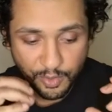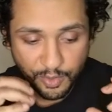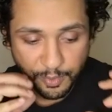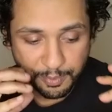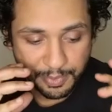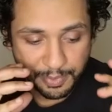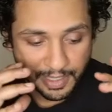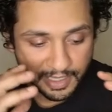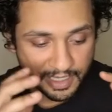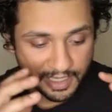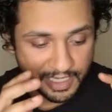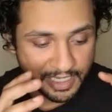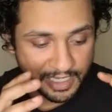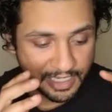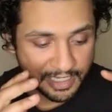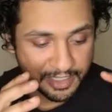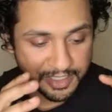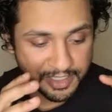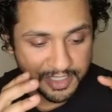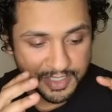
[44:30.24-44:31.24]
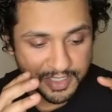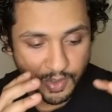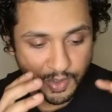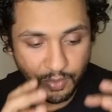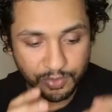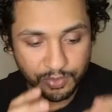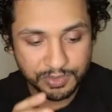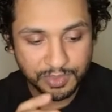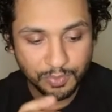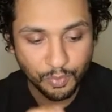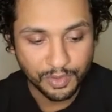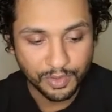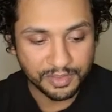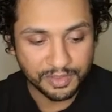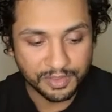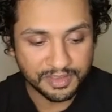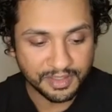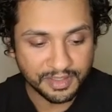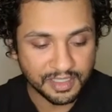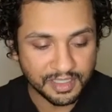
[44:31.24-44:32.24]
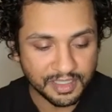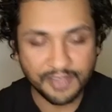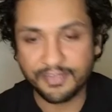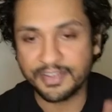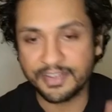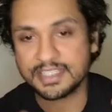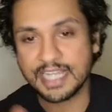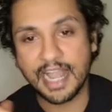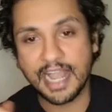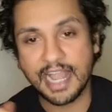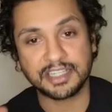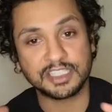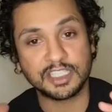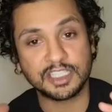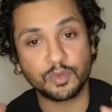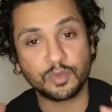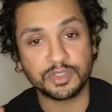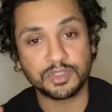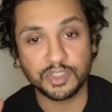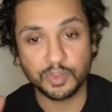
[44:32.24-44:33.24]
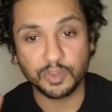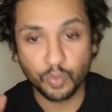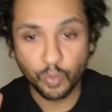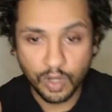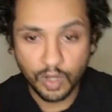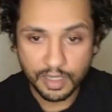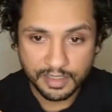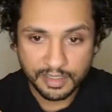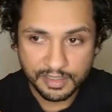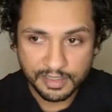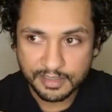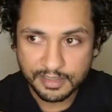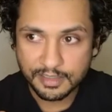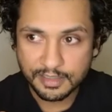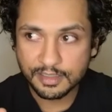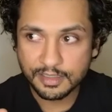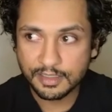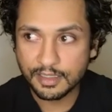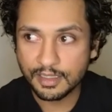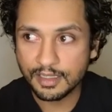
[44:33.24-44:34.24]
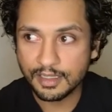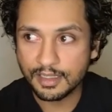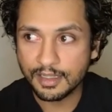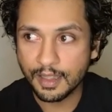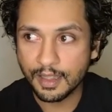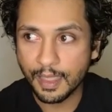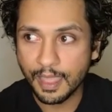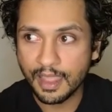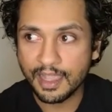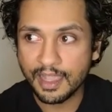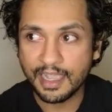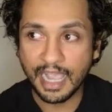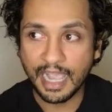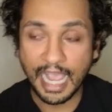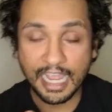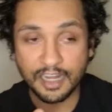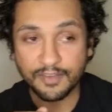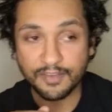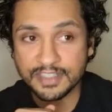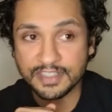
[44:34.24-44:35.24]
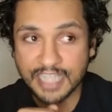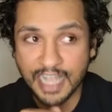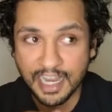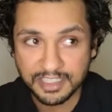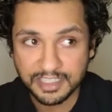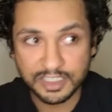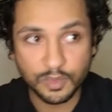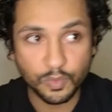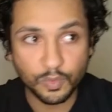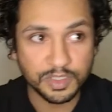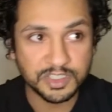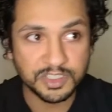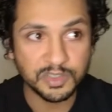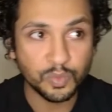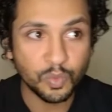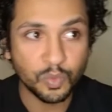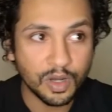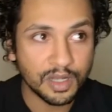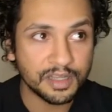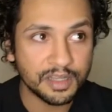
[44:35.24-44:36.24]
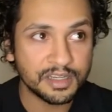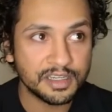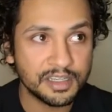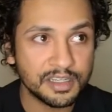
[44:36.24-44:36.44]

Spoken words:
but it is only worth it if it's actually what you want. And if it's actually what you want,